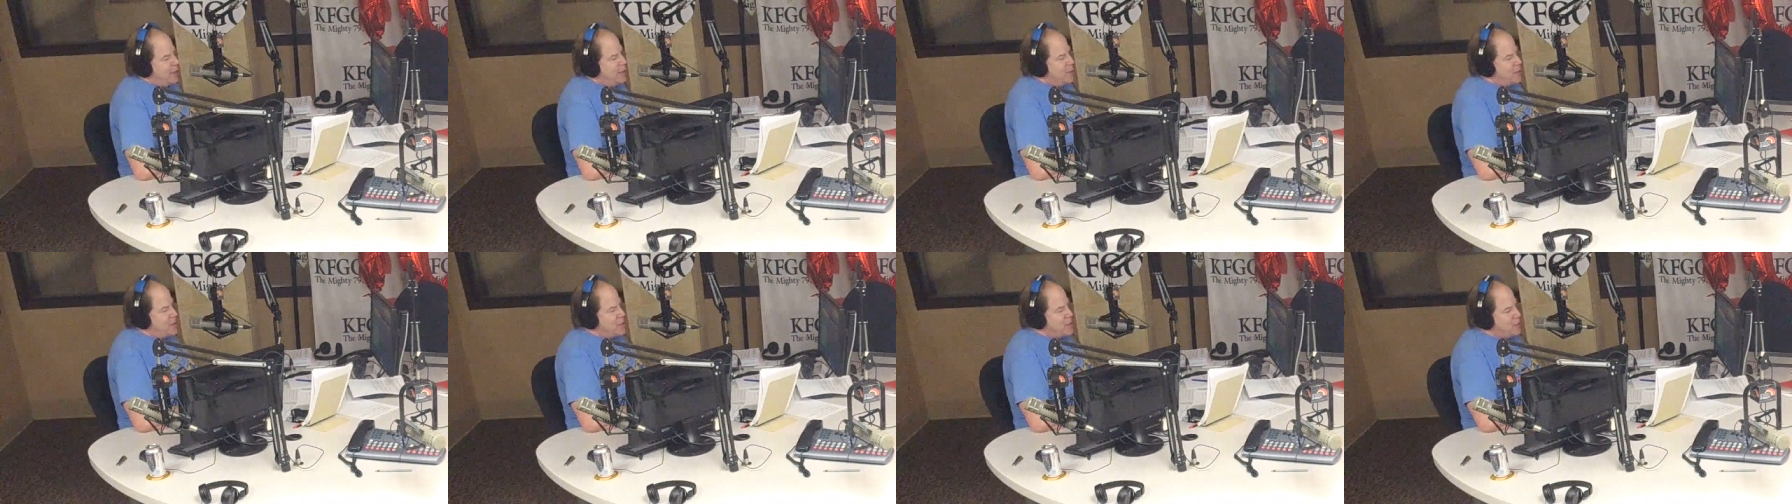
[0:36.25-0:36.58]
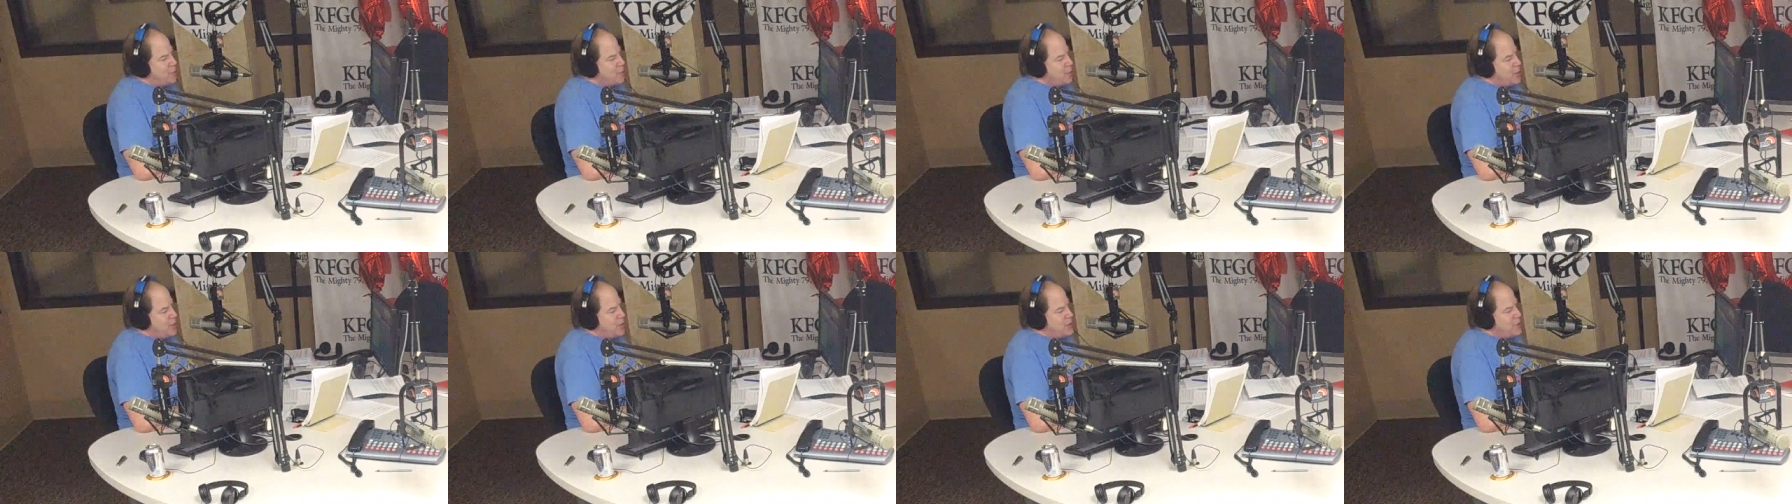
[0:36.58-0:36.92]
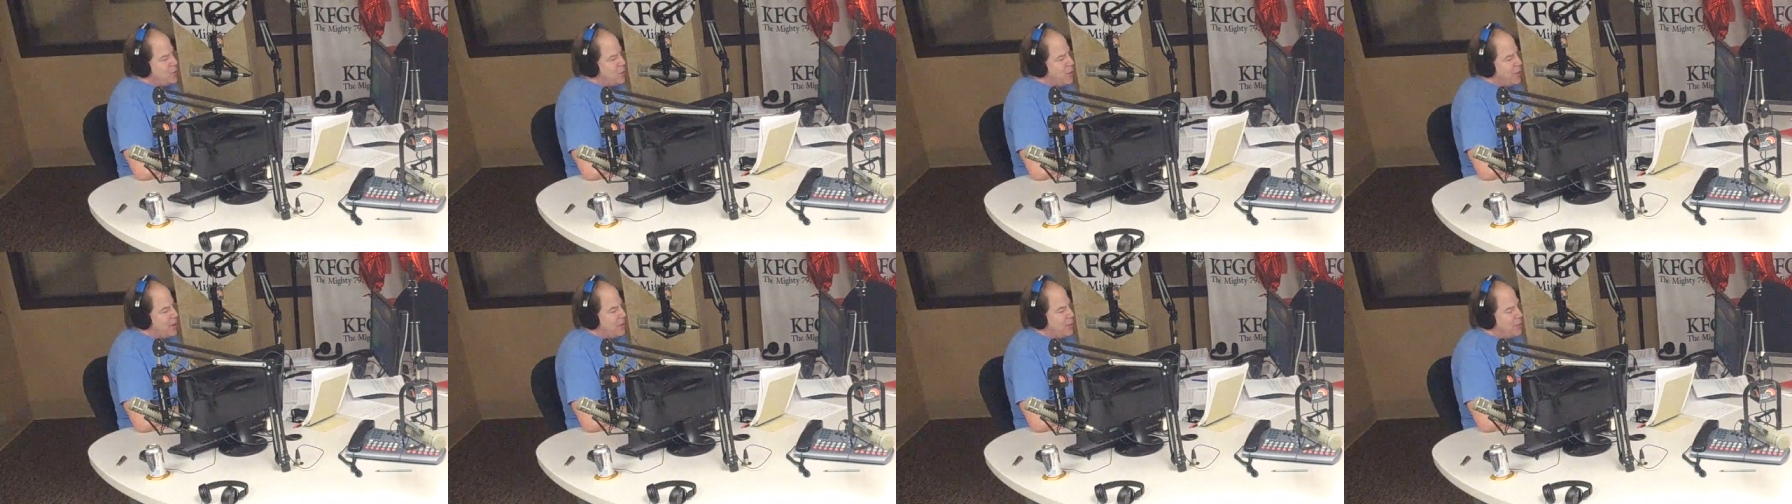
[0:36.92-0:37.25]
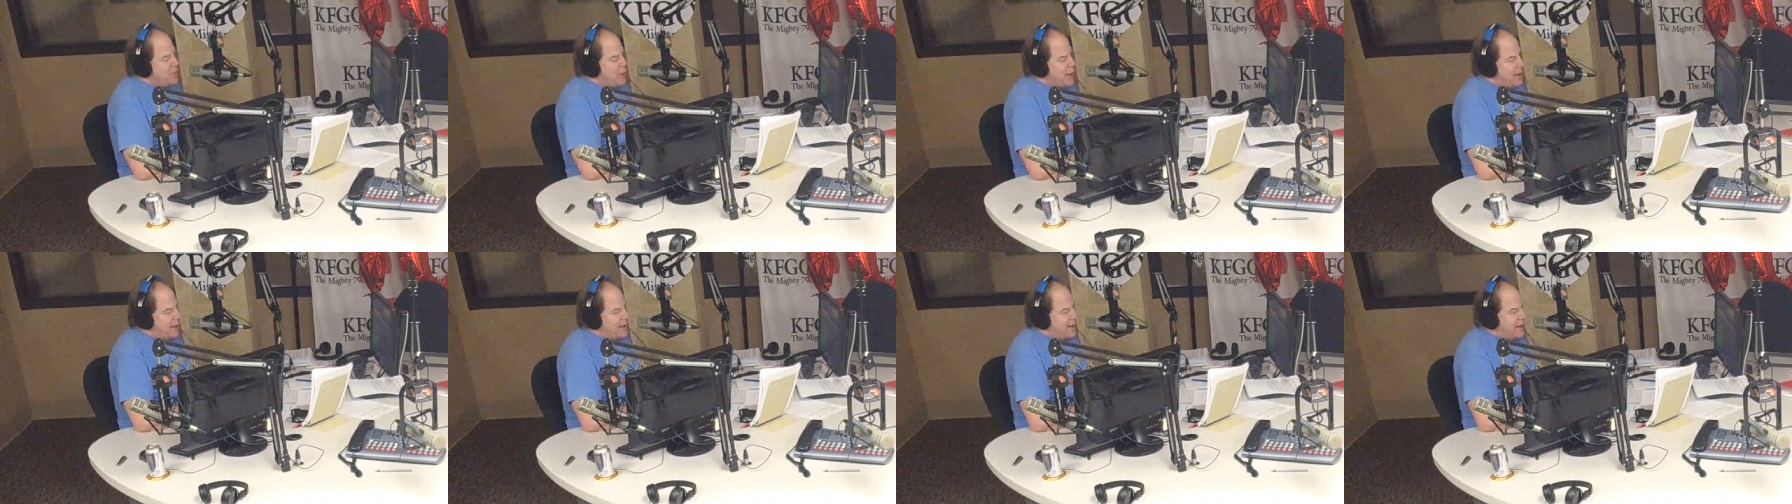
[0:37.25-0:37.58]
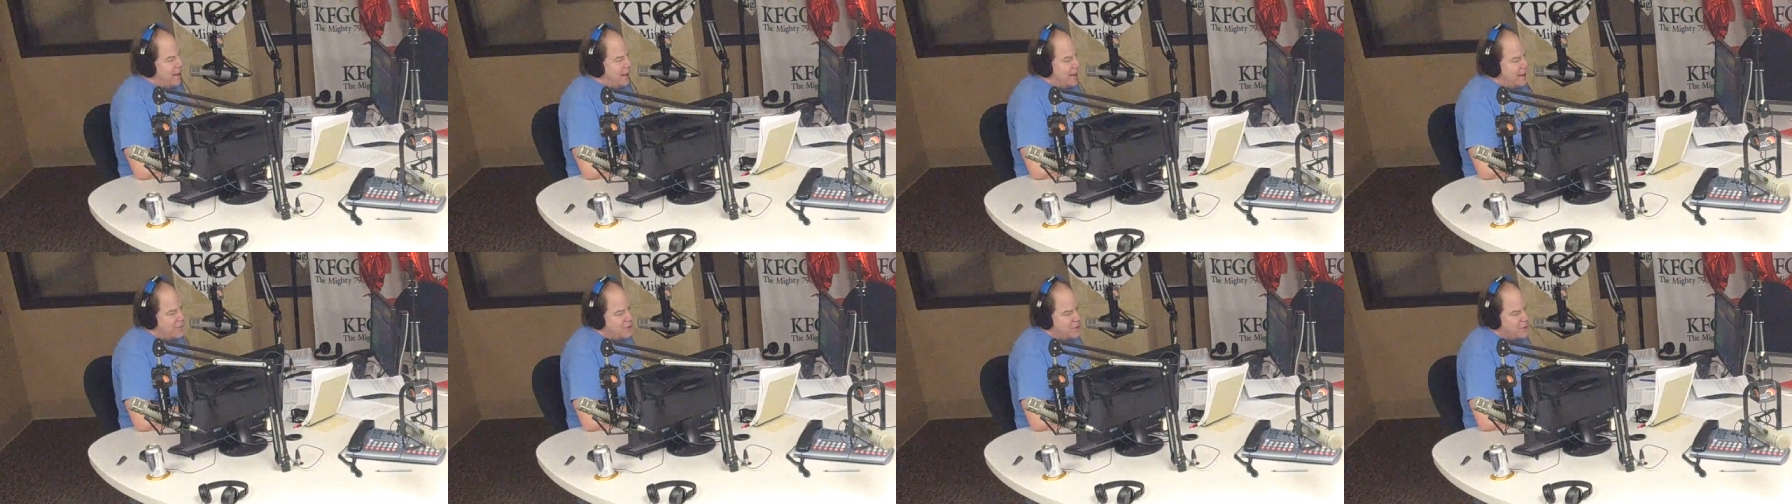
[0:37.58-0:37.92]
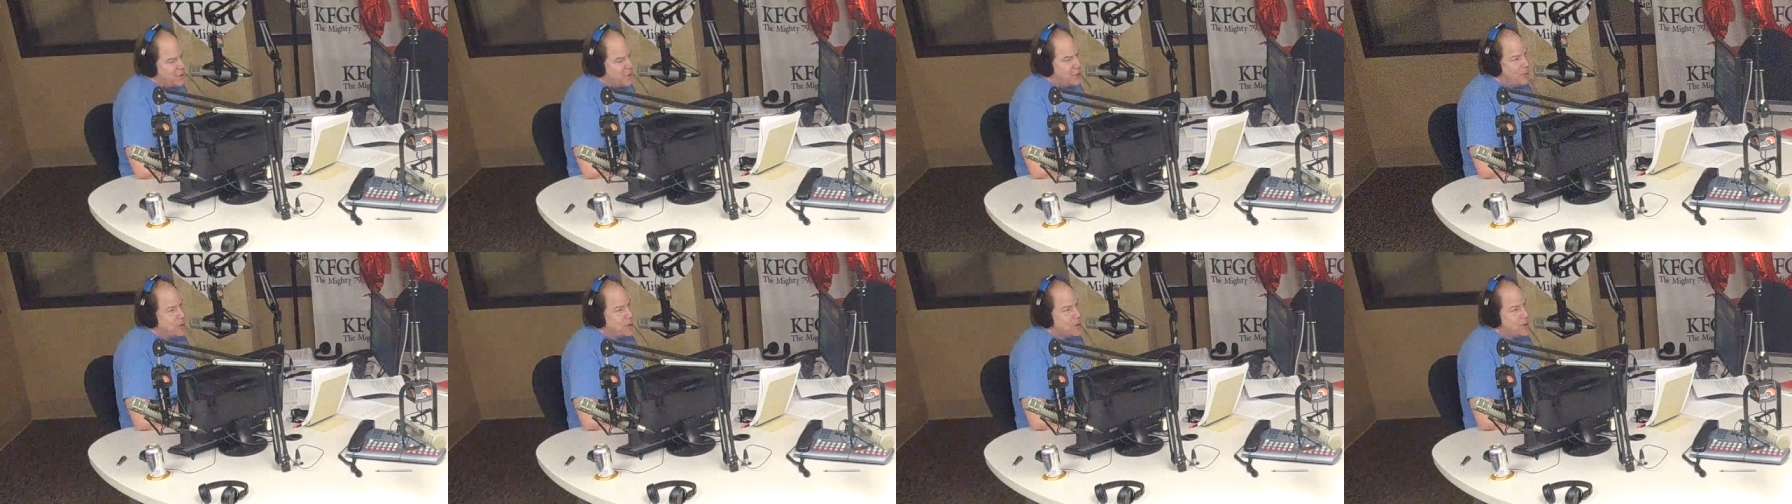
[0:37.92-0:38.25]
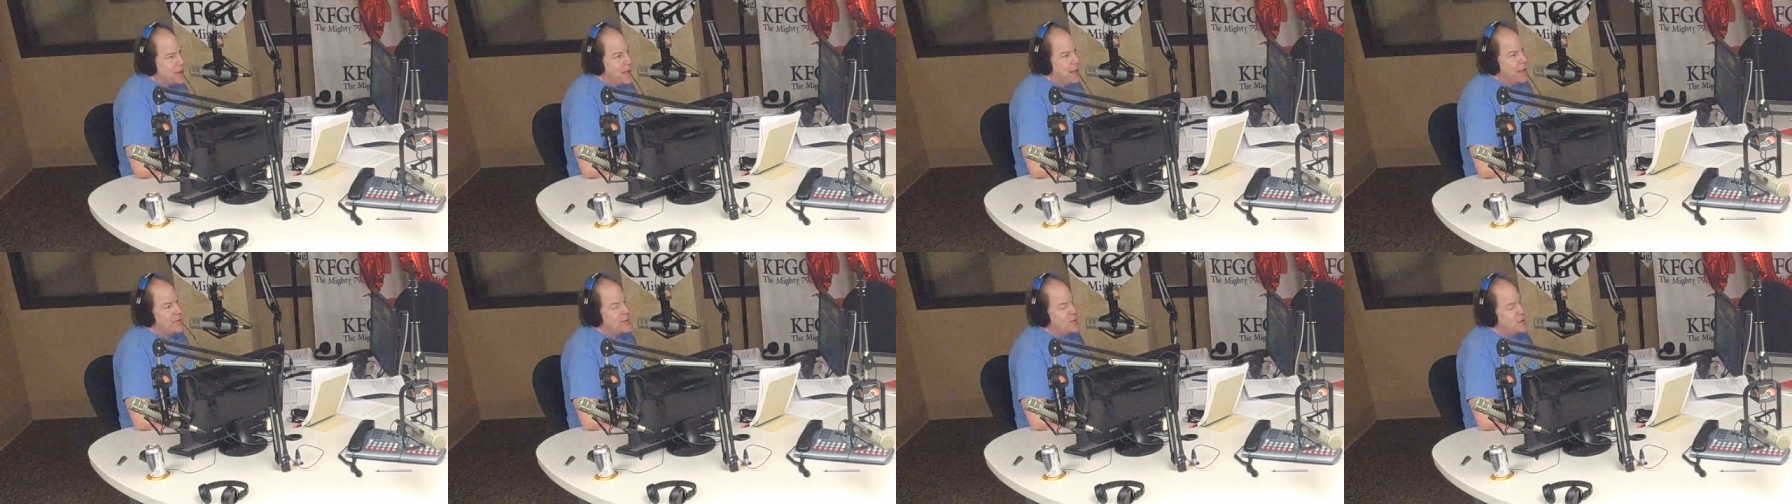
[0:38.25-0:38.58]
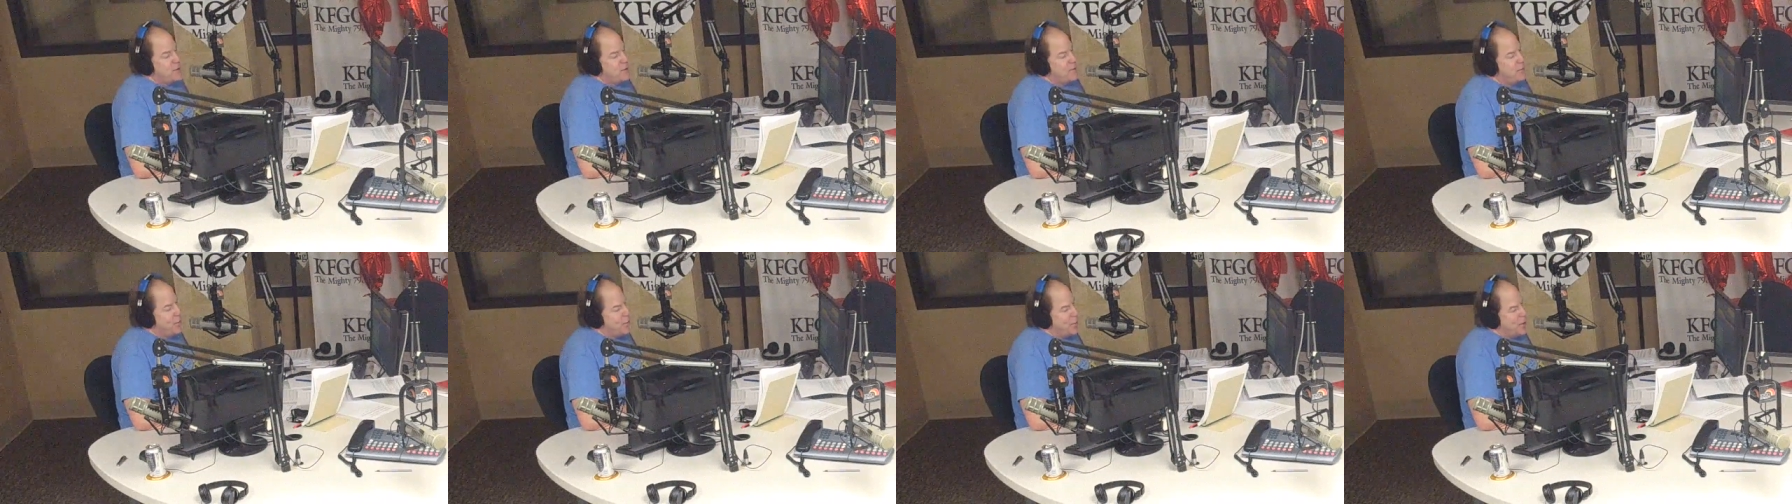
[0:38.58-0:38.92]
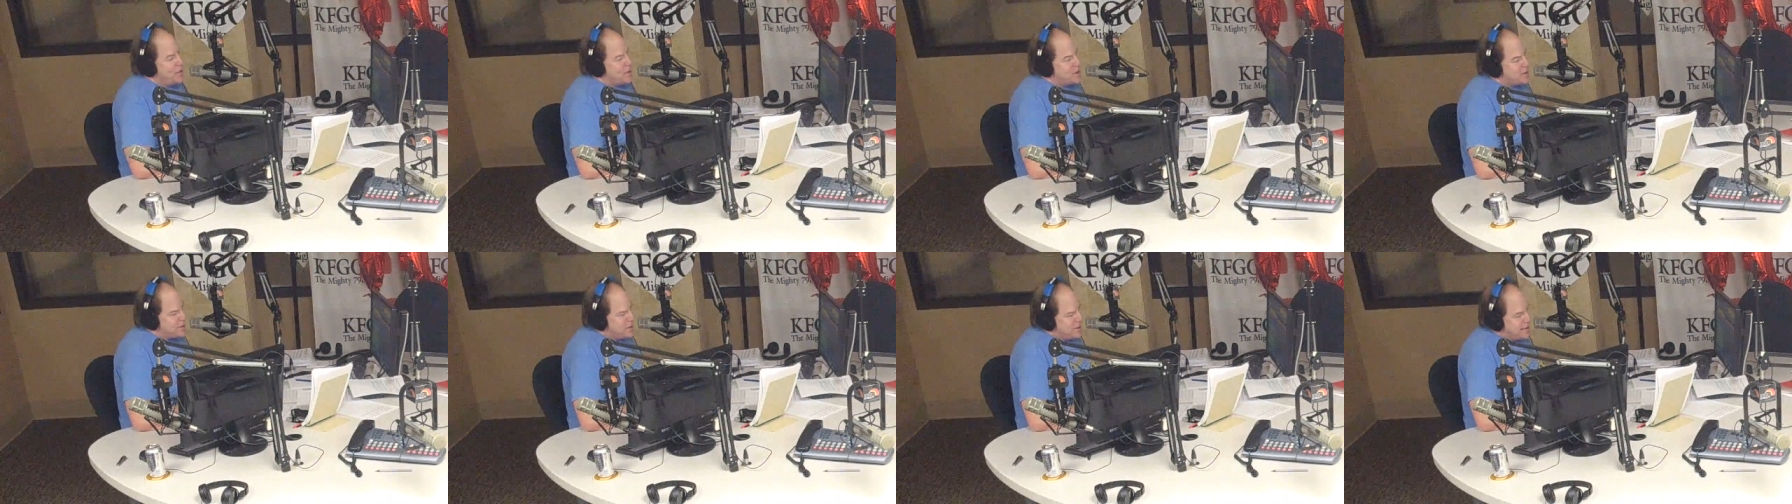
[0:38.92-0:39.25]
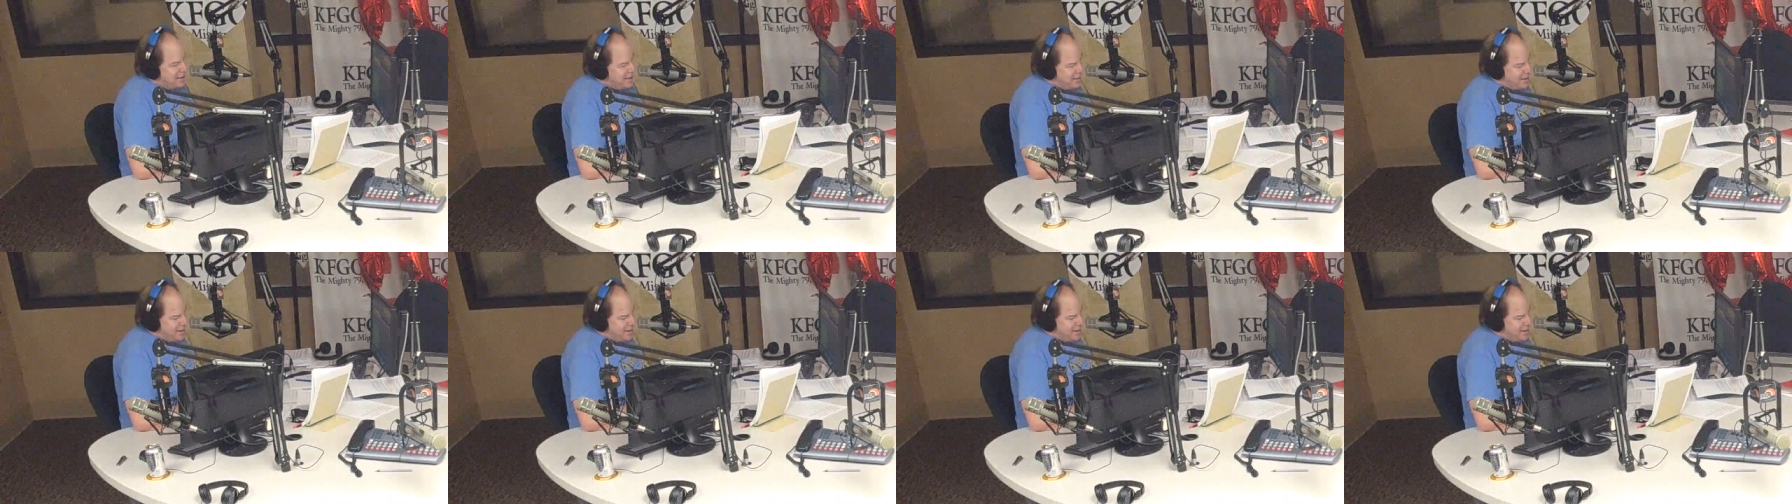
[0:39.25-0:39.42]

would you please welcome back to KFGO the television voice